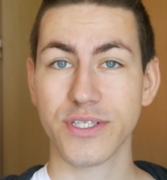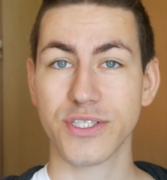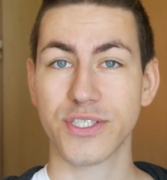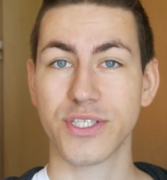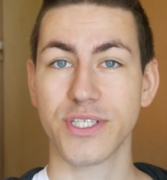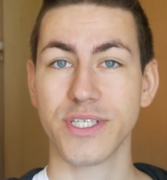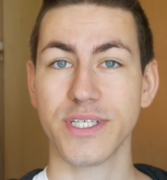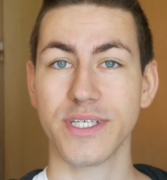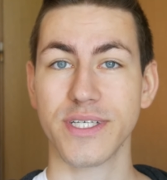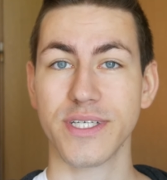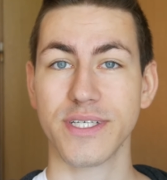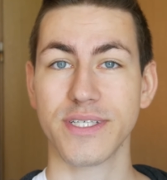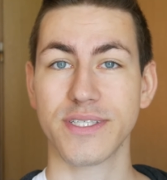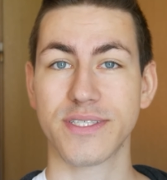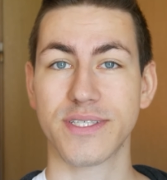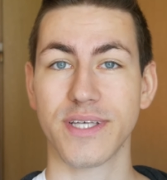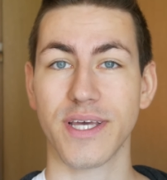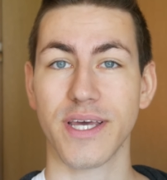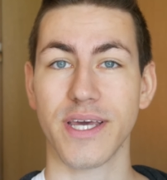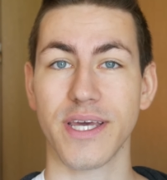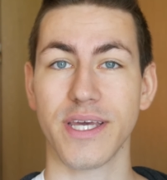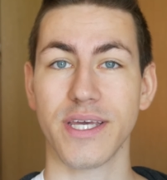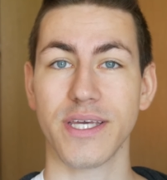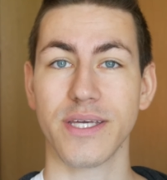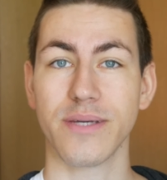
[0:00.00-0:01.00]
she is
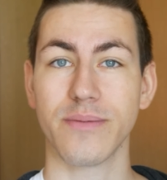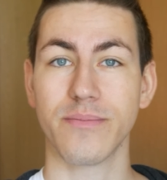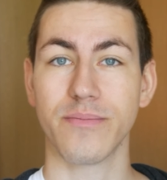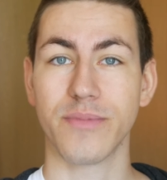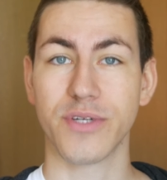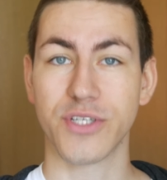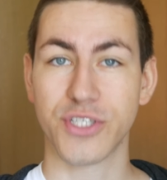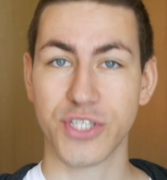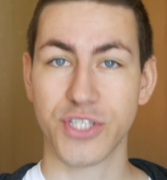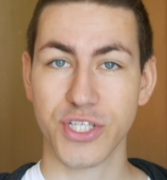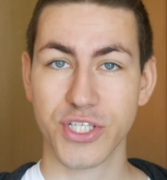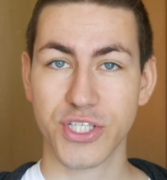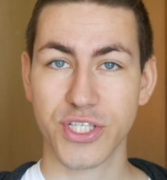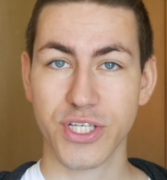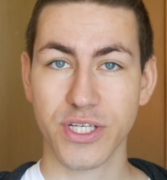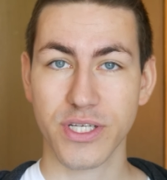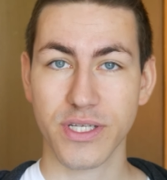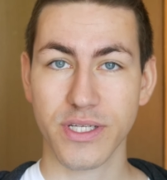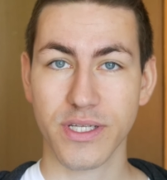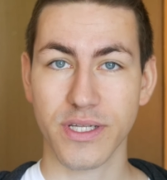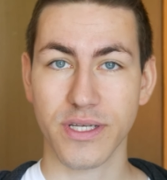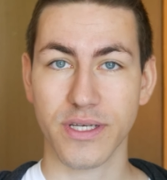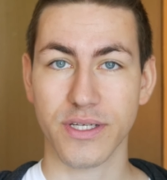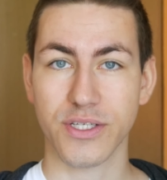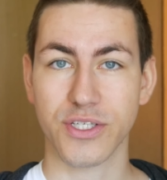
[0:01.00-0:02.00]
a magician,